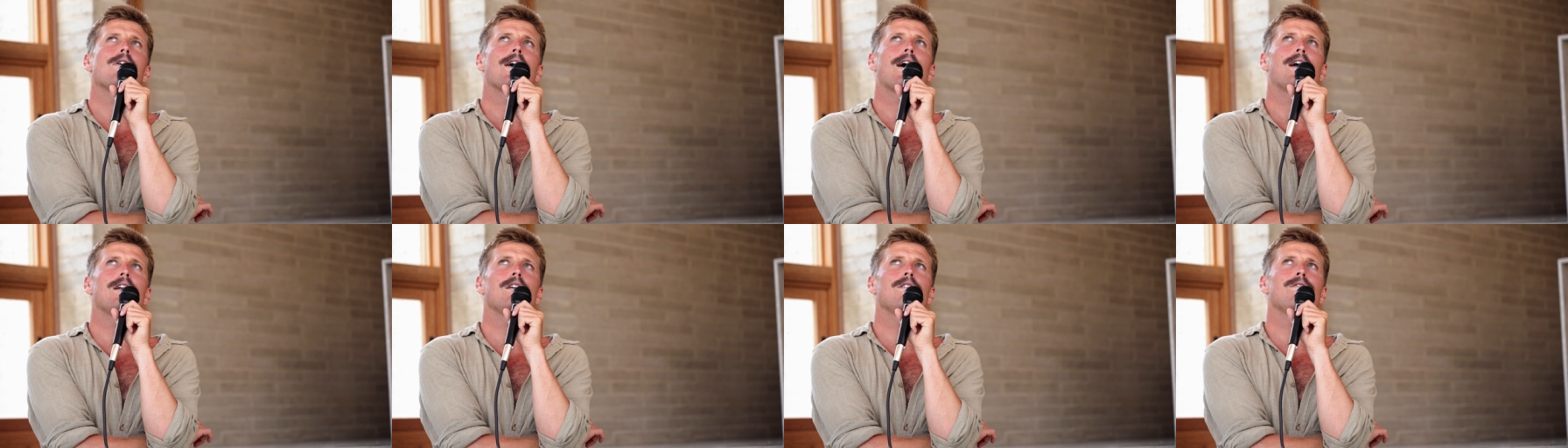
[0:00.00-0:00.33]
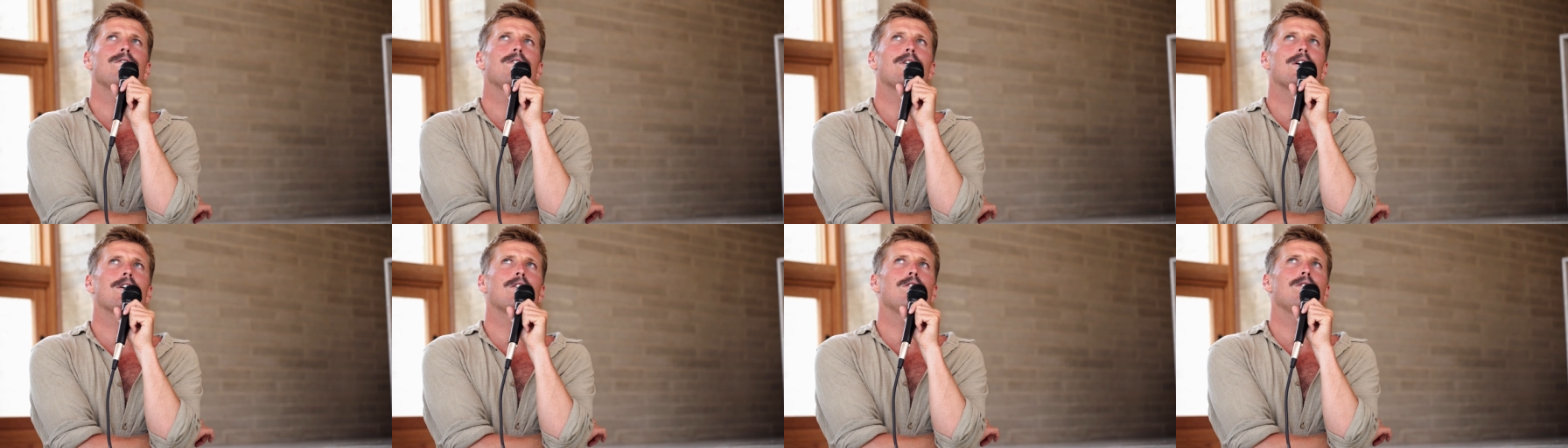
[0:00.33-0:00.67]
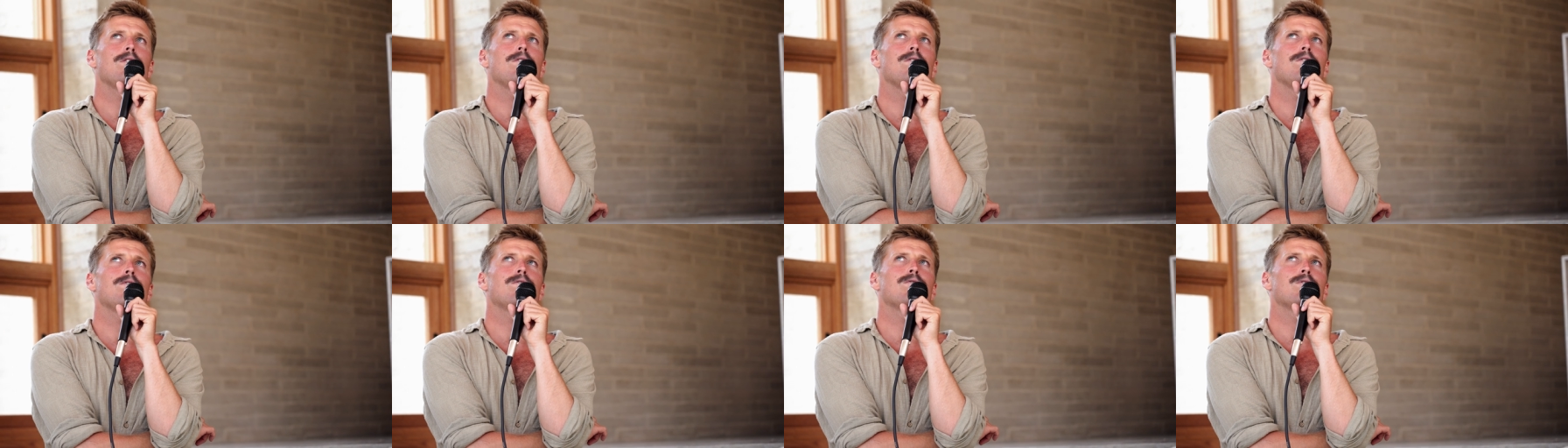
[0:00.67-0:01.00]
How do you feel like
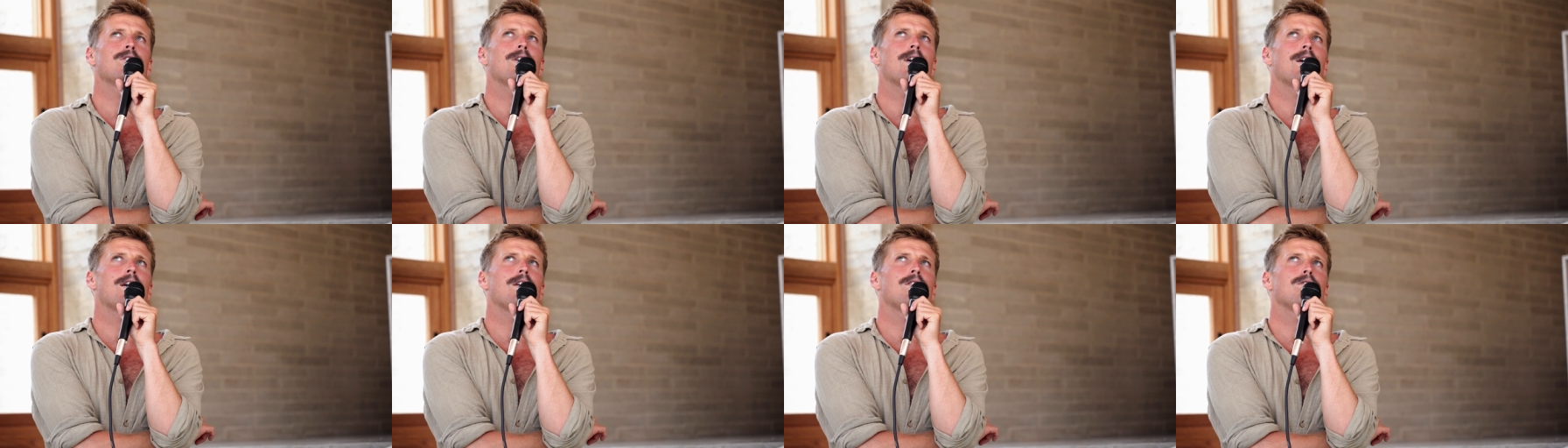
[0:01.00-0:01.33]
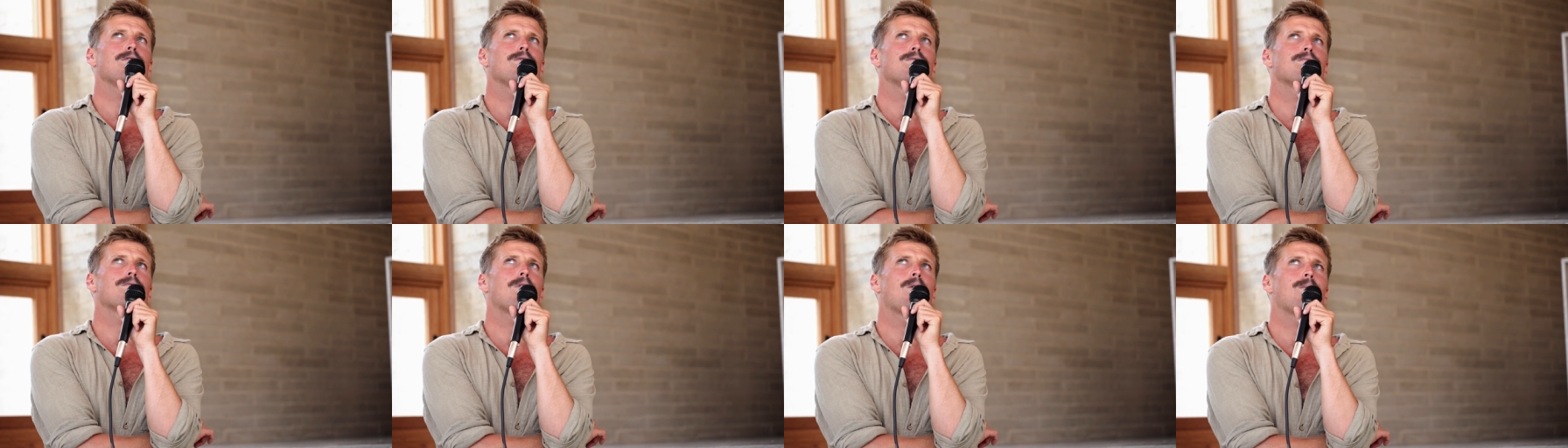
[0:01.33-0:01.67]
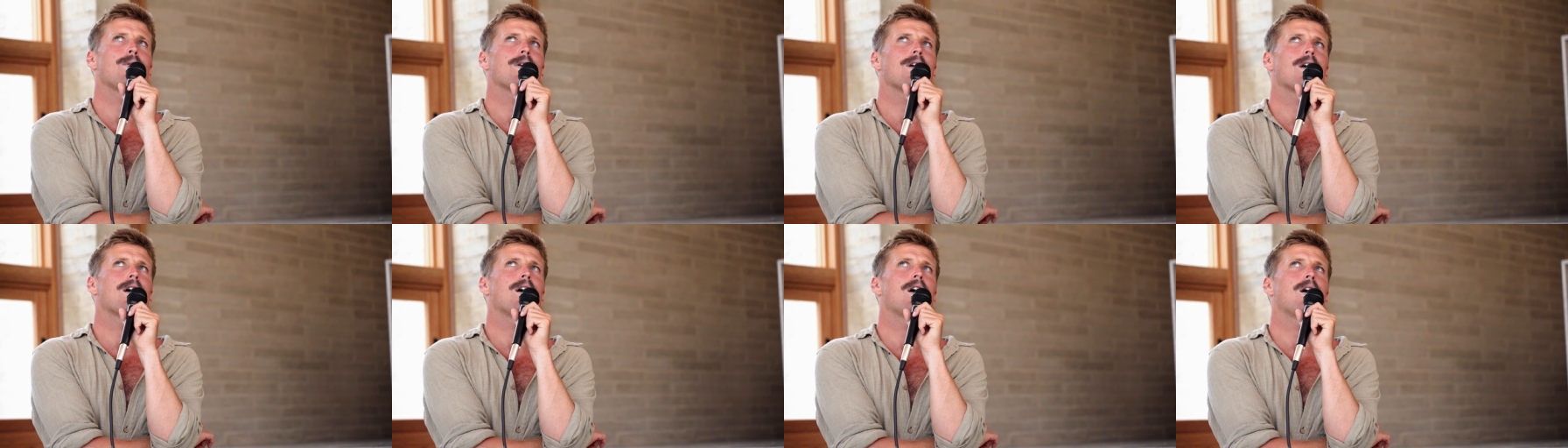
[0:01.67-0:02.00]
you've retained
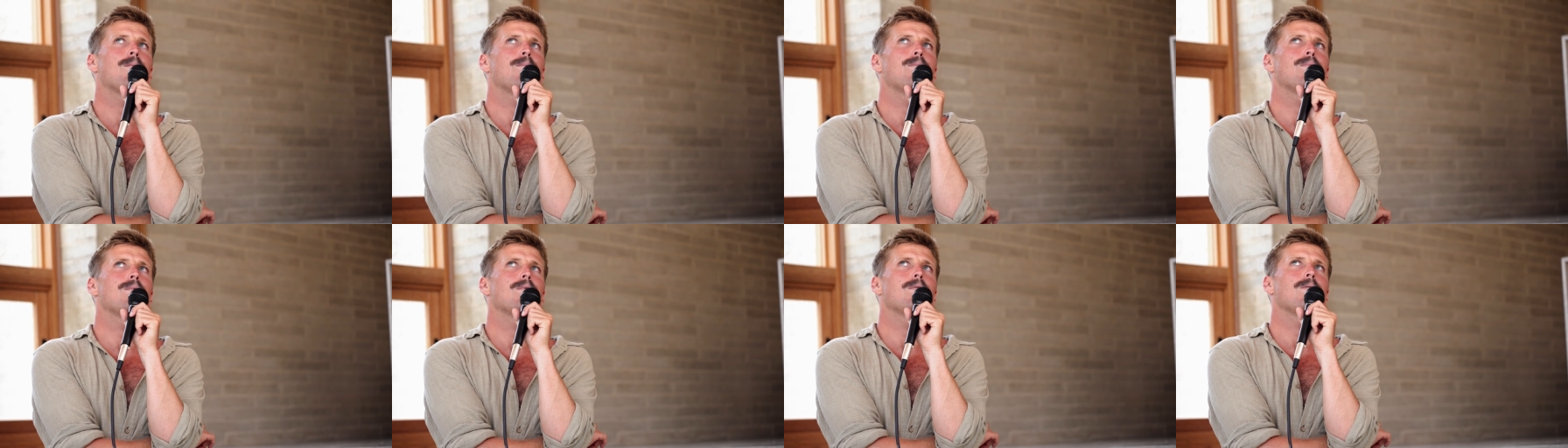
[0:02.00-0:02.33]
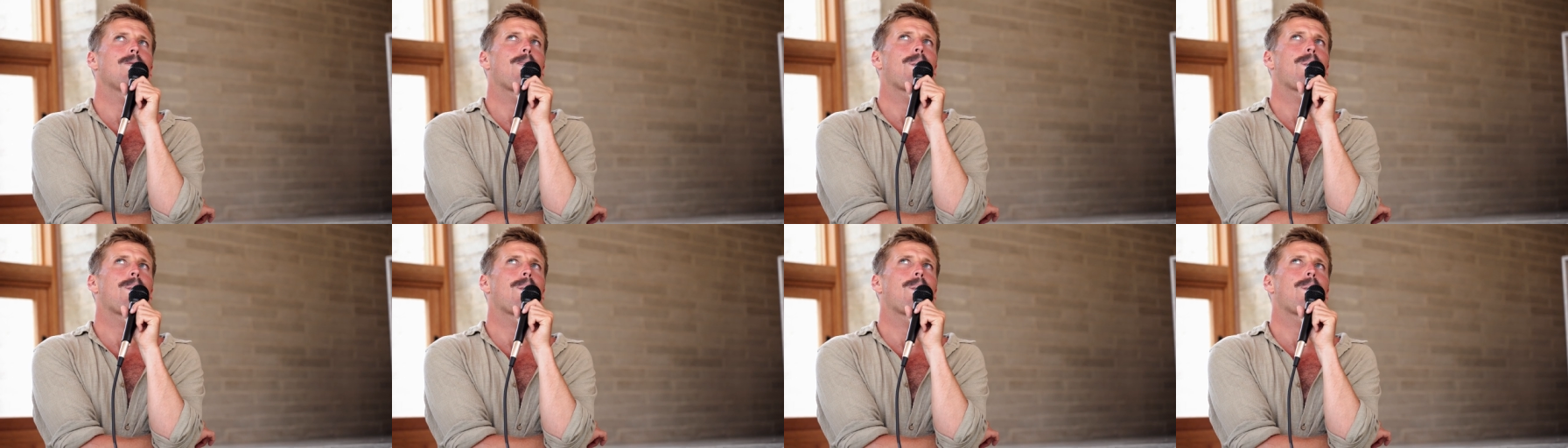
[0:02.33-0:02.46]
growing up?